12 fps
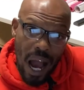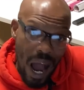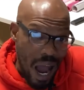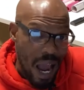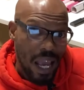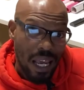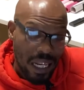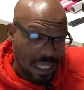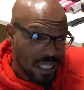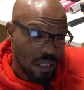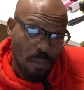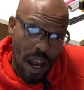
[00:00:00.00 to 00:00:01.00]
I it
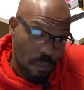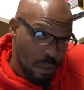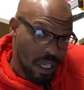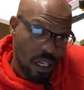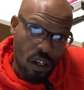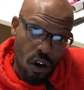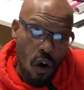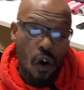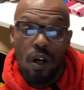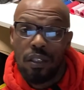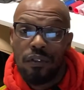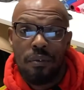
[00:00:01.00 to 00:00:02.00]
just might be in the
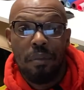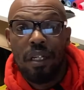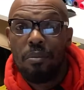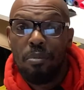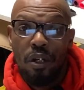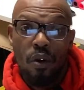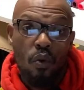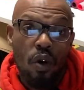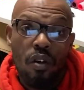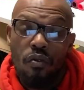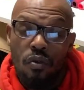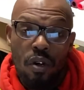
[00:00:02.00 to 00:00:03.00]
cards for me to be a
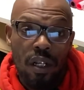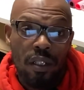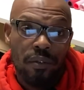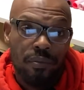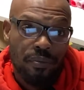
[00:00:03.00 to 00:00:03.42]
one on one.